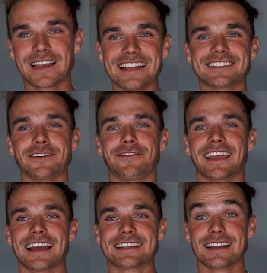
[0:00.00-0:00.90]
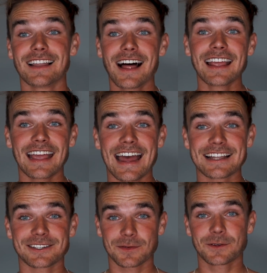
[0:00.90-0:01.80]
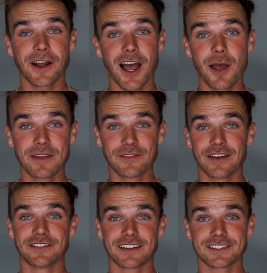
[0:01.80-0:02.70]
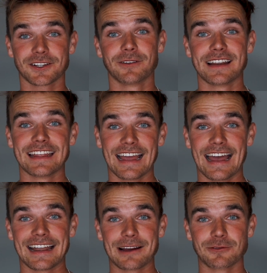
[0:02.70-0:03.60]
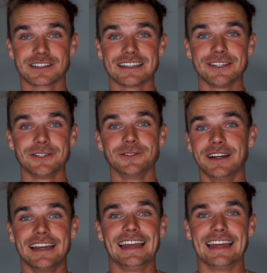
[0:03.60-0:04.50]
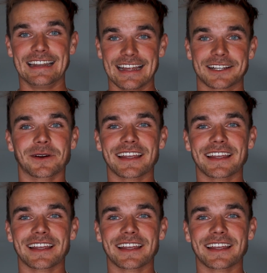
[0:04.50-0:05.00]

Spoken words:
Please don't forget to like and subscribe if you haven't done so already, and I will see you next